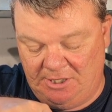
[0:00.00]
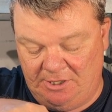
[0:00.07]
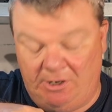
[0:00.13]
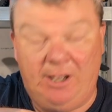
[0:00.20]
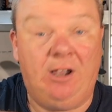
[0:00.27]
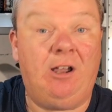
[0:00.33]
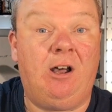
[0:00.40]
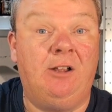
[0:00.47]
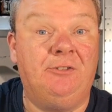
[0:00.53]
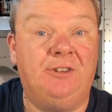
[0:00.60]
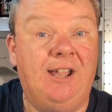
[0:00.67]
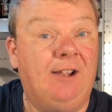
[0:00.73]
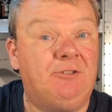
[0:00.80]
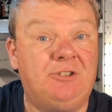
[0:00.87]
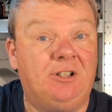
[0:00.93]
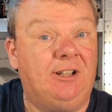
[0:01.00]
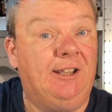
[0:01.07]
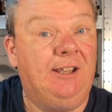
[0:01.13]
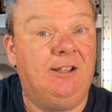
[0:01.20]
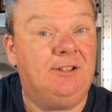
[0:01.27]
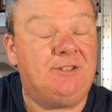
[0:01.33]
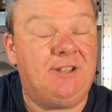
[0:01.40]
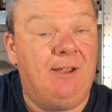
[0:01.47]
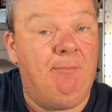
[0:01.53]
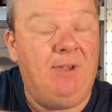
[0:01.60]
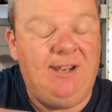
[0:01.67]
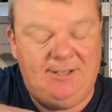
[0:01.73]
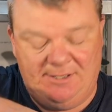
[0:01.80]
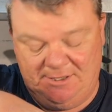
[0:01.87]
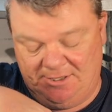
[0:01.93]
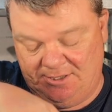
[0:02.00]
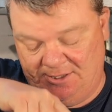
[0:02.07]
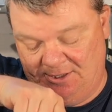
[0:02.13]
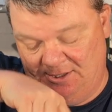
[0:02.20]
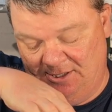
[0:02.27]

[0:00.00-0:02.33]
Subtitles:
and I undoubtedly at 10 metres.